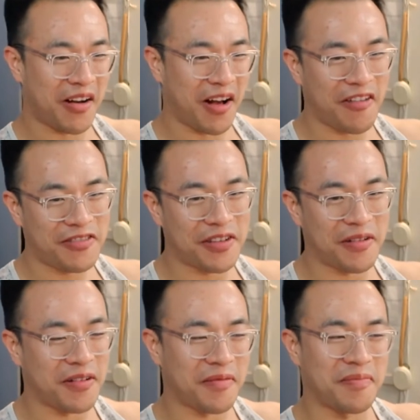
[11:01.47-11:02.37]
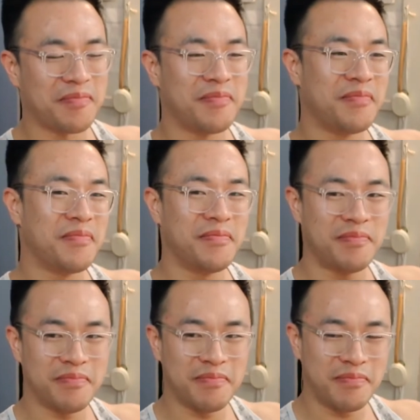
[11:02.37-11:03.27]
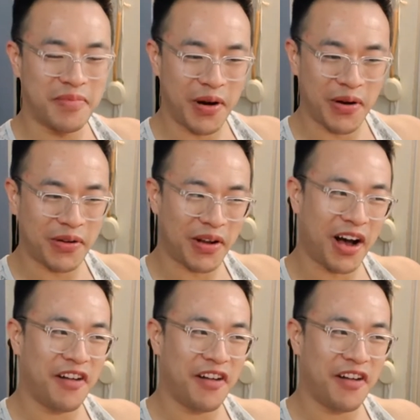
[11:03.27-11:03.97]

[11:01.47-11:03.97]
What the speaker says: tear off the bone